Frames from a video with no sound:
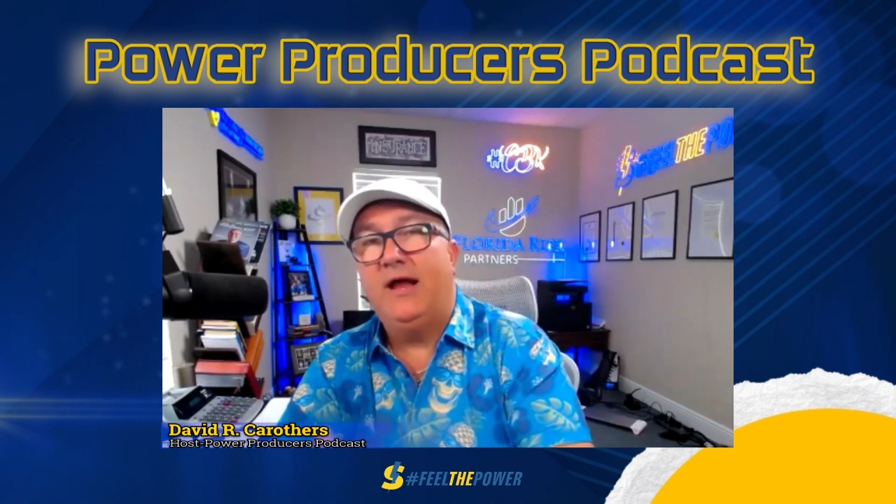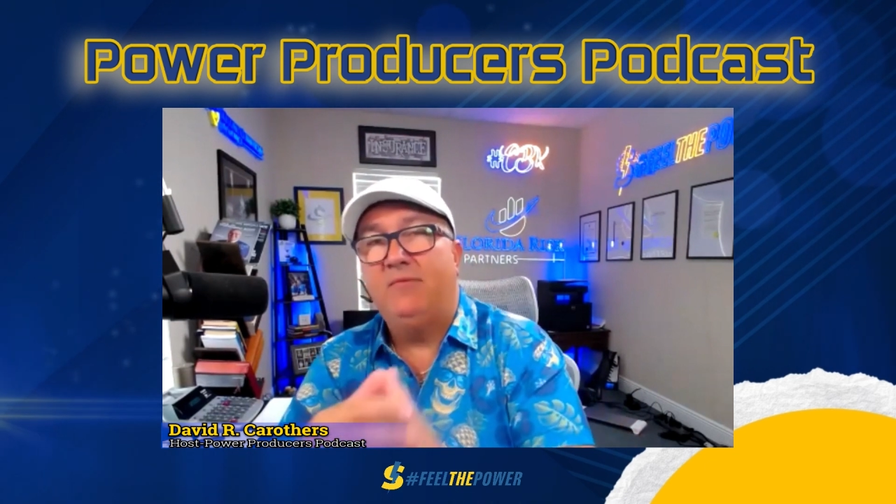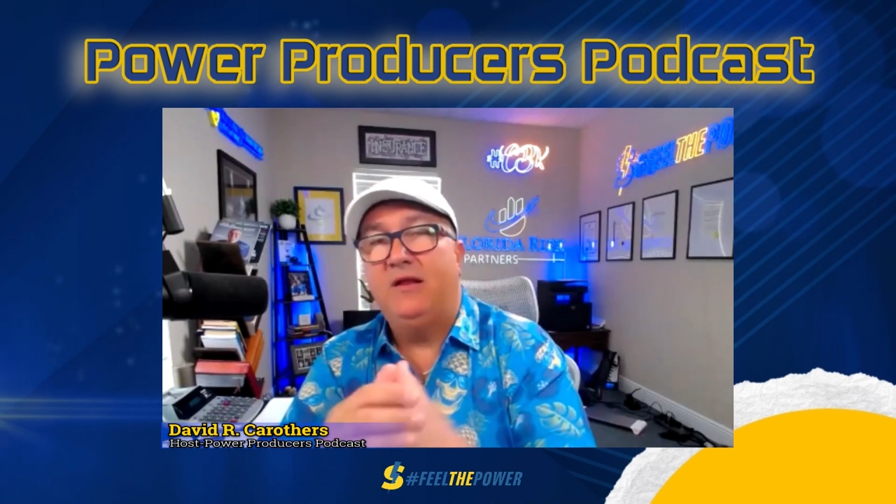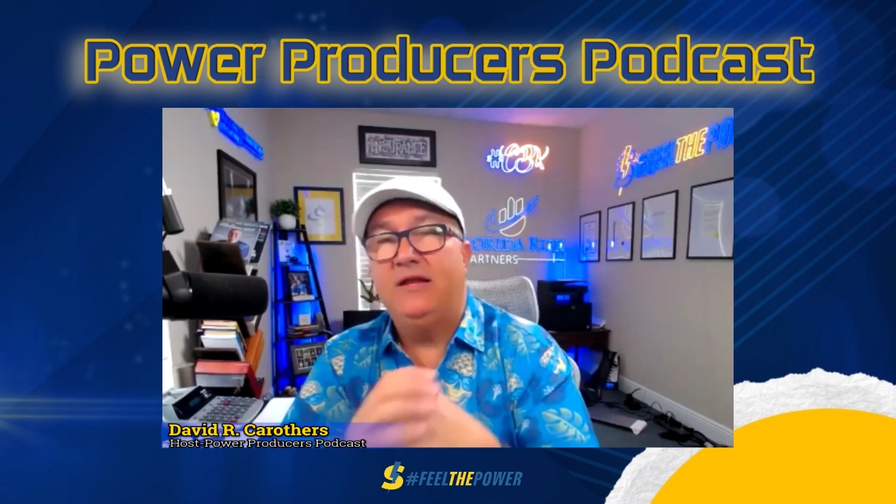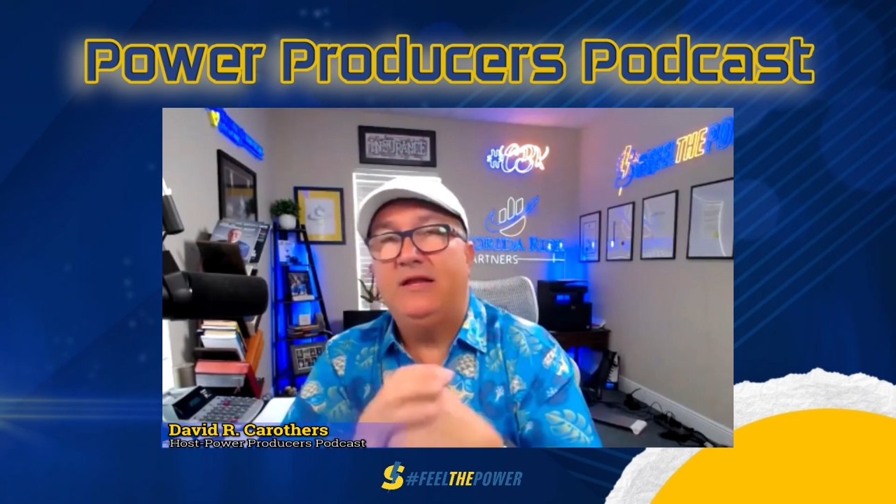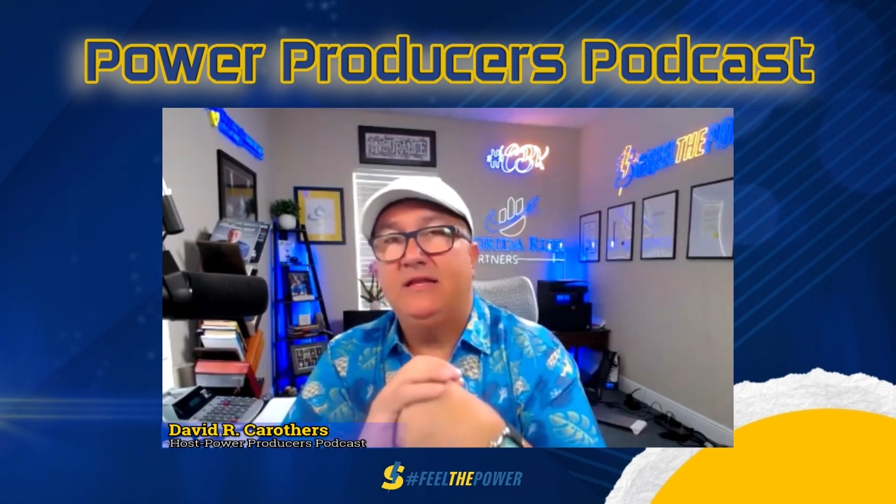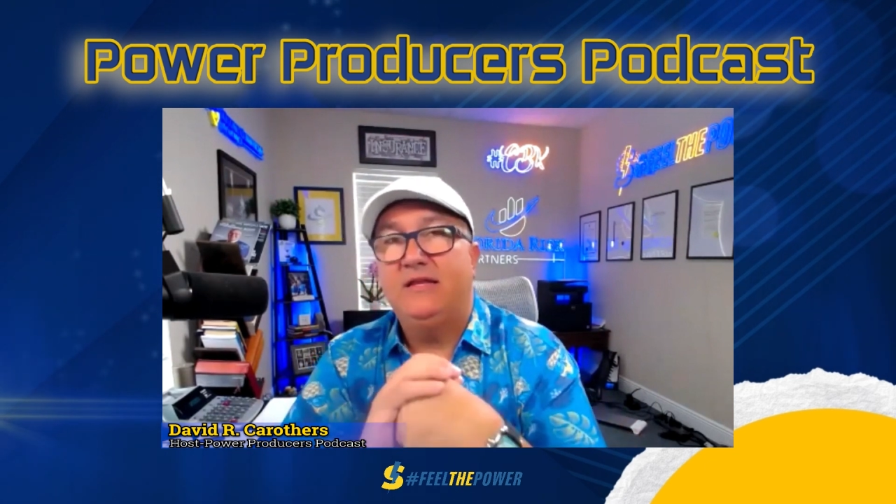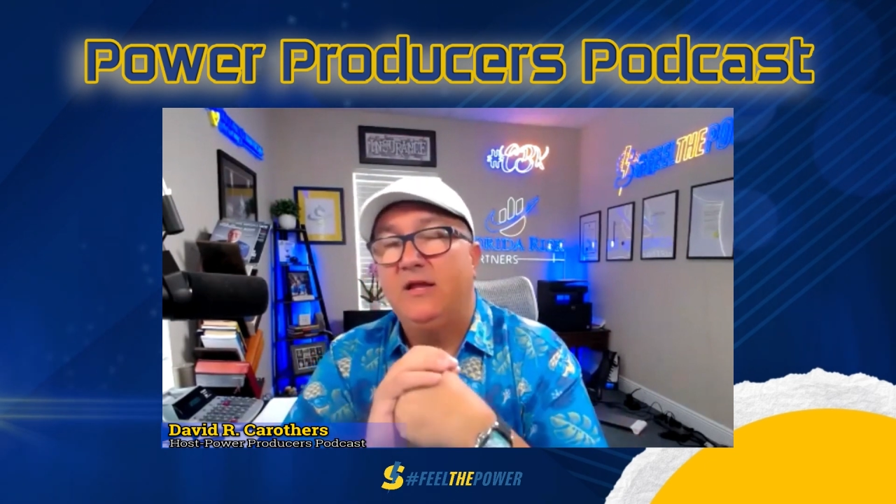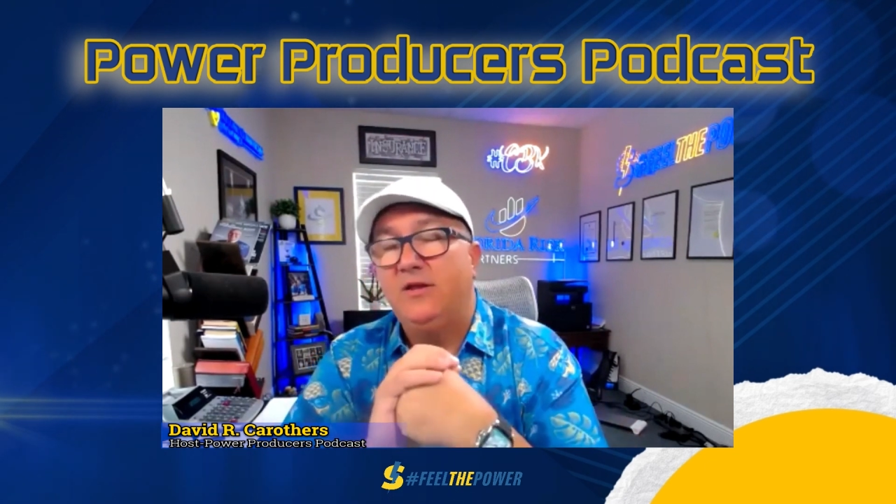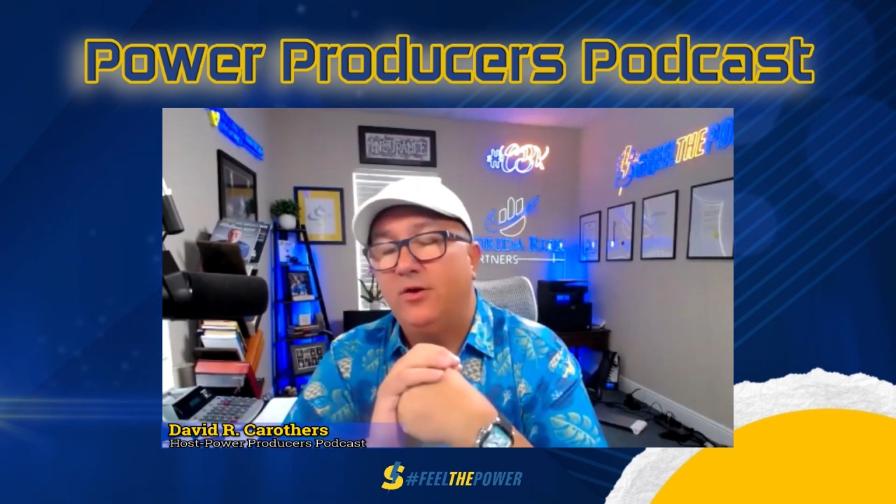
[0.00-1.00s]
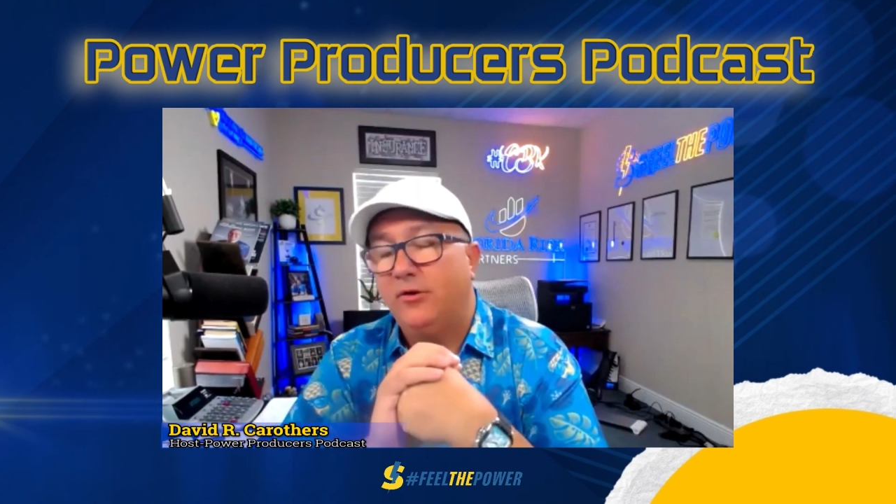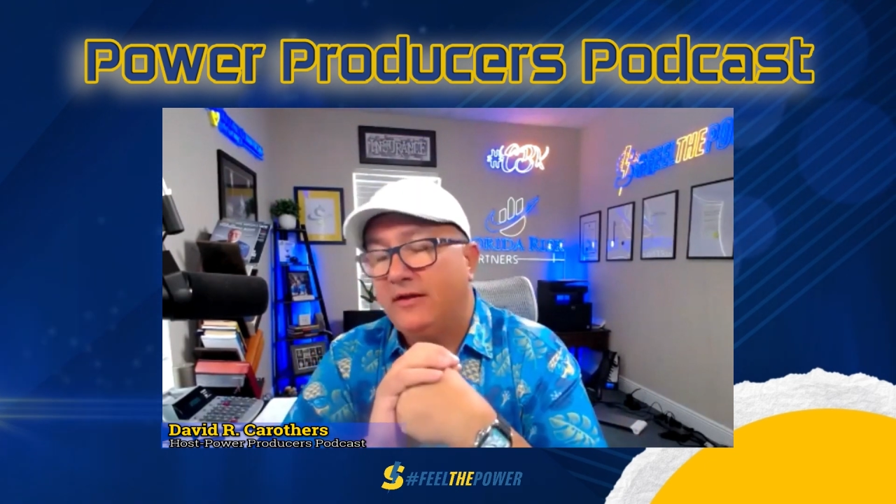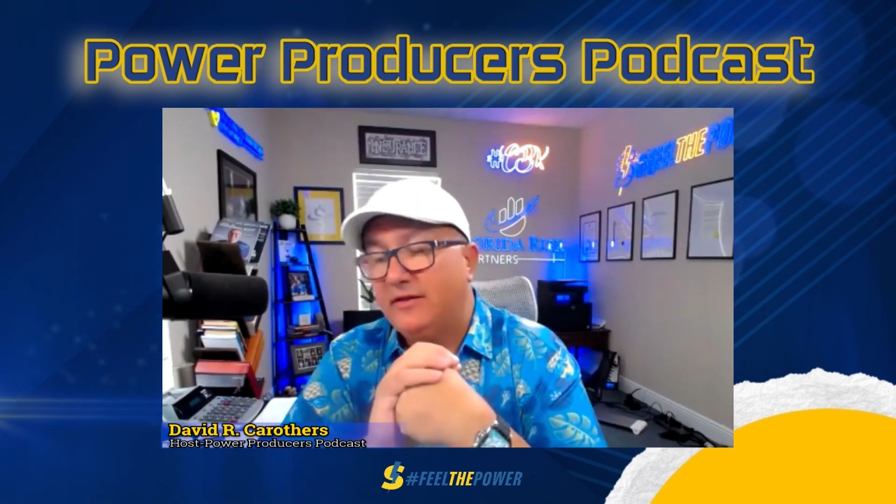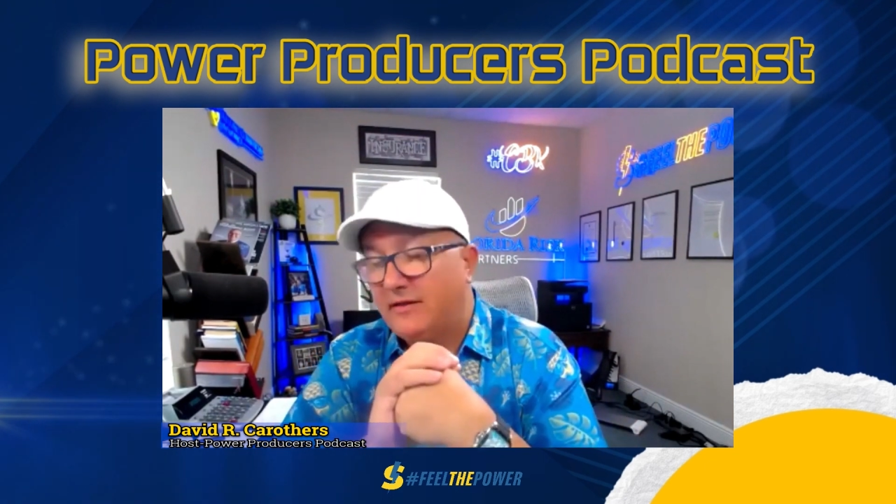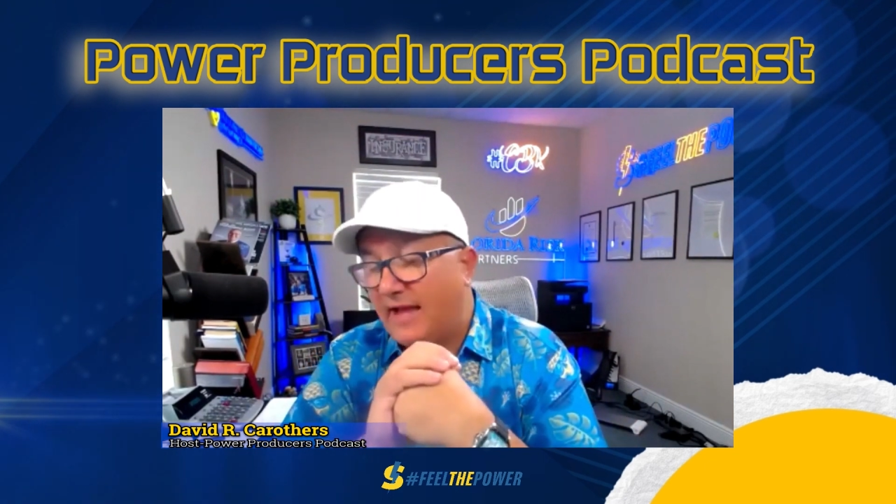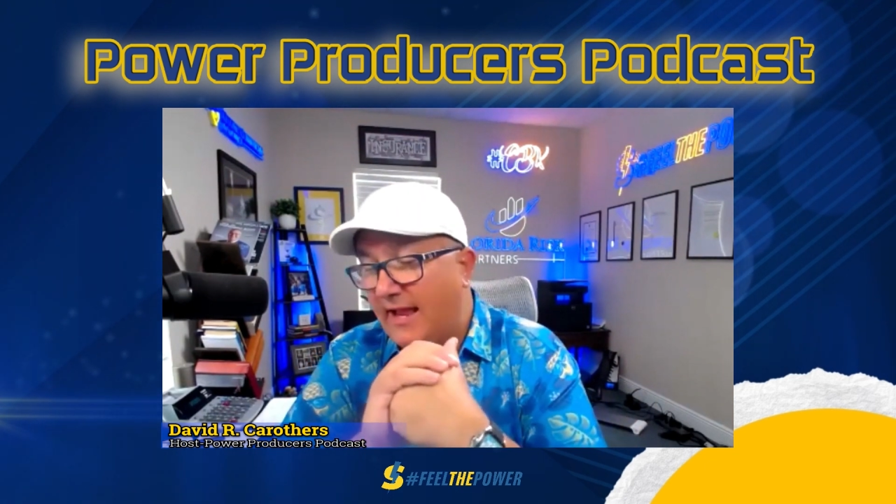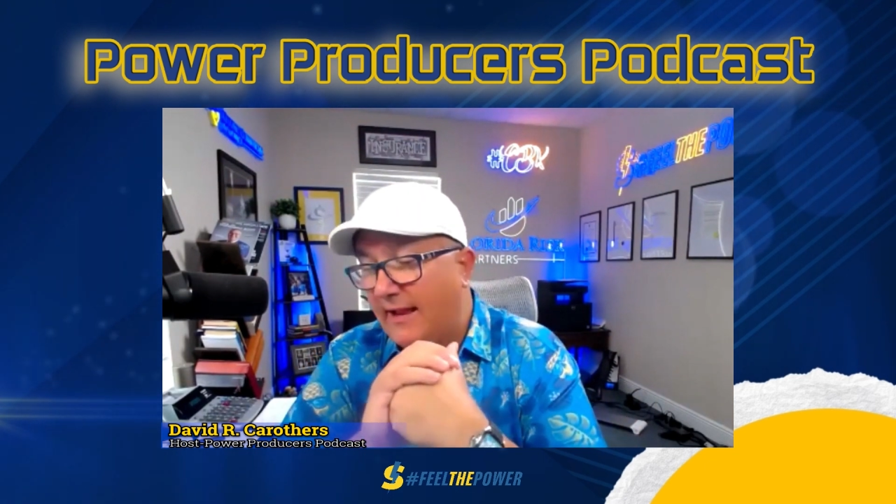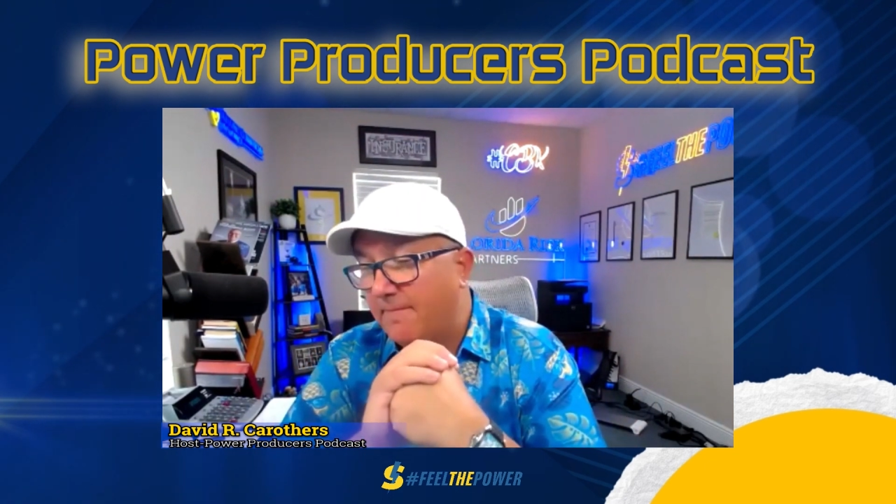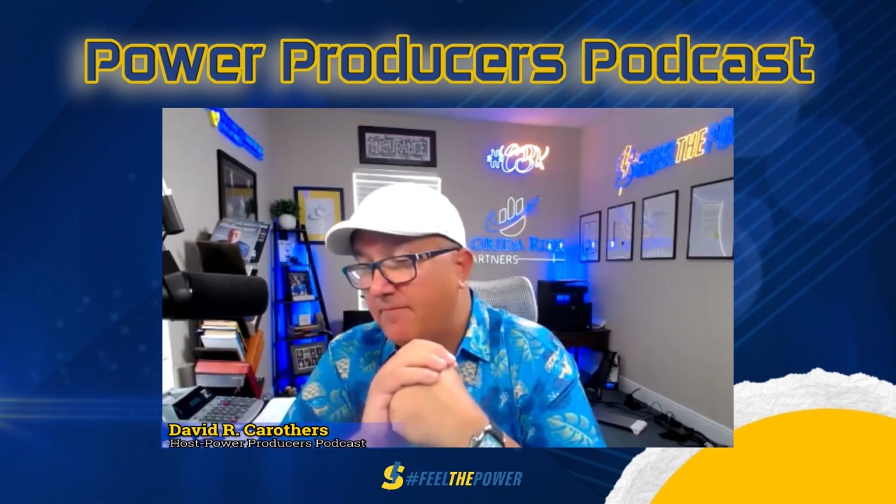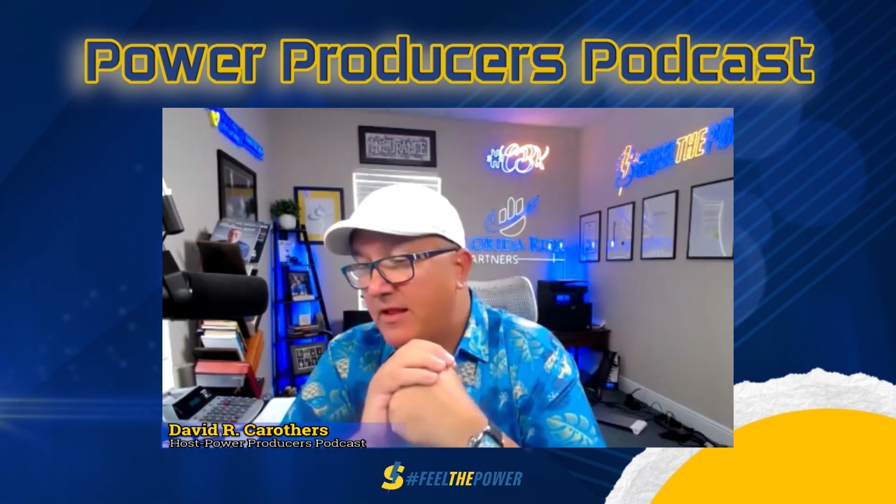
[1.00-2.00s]
I'm going to get done during the
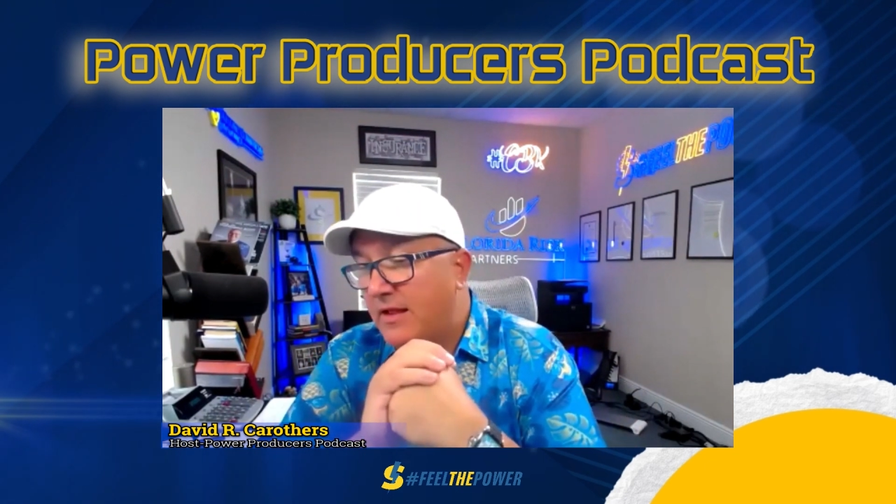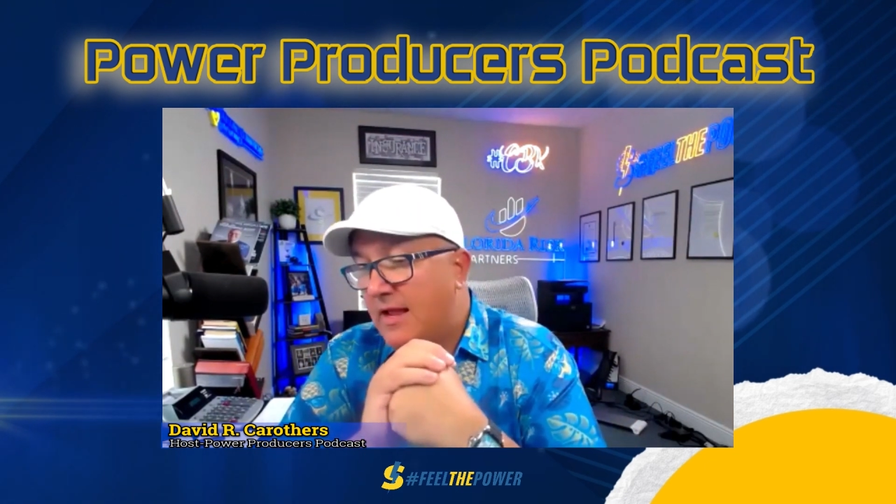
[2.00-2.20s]
day.